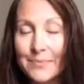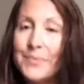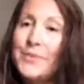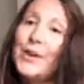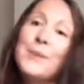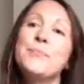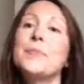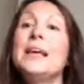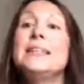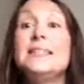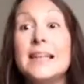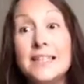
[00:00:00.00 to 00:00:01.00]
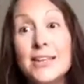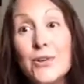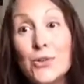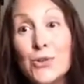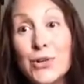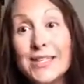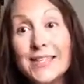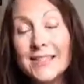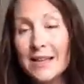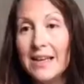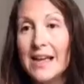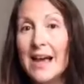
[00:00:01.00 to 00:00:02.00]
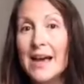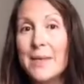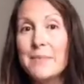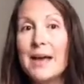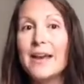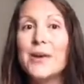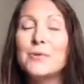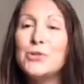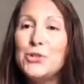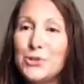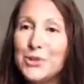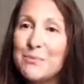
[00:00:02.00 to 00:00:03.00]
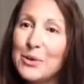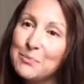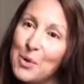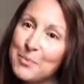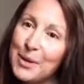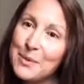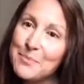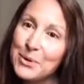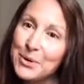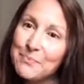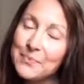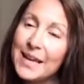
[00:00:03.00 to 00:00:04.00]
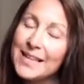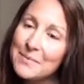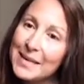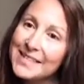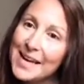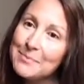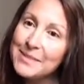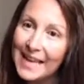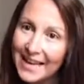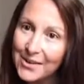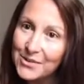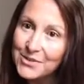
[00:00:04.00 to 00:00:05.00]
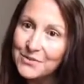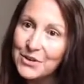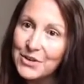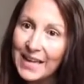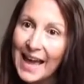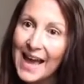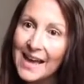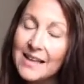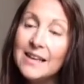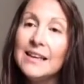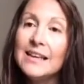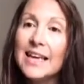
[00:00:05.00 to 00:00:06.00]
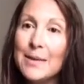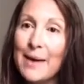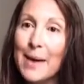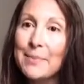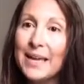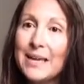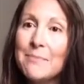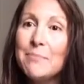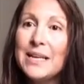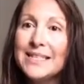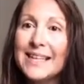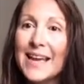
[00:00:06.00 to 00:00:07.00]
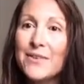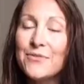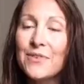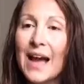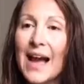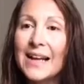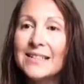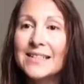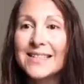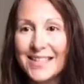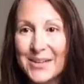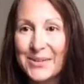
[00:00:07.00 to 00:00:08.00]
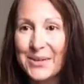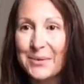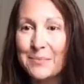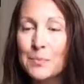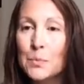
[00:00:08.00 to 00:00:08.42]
So, send in your choices, and I will choose the most popular book. In the meantime, take lots of good care, keep happy, be safe, and see you soon.